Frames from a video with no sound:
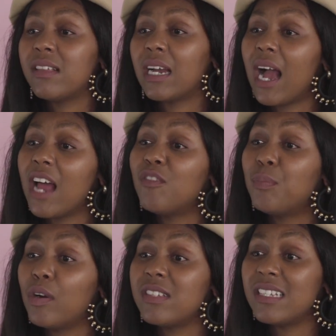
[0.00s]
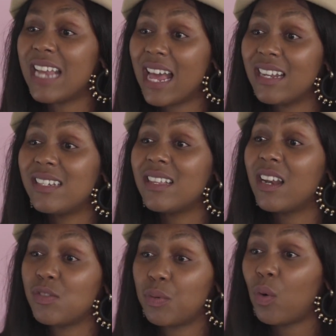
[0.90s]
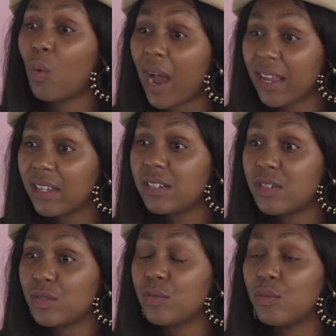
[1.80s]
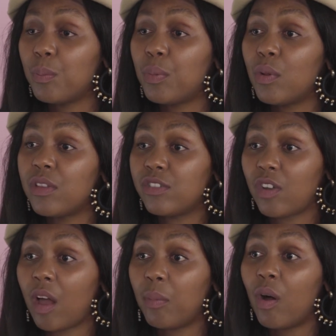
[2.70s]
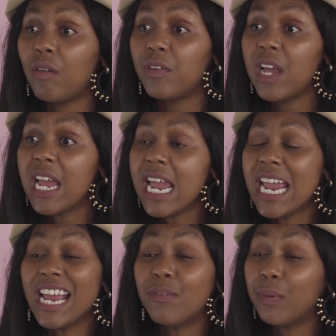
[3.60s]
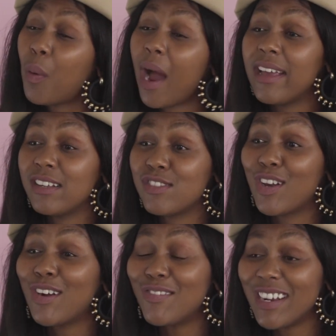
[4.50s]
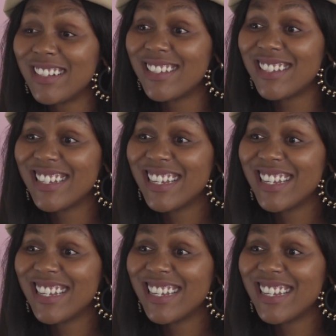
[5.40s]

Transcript: the kind of personality that is required to pull this job off. It requires grit.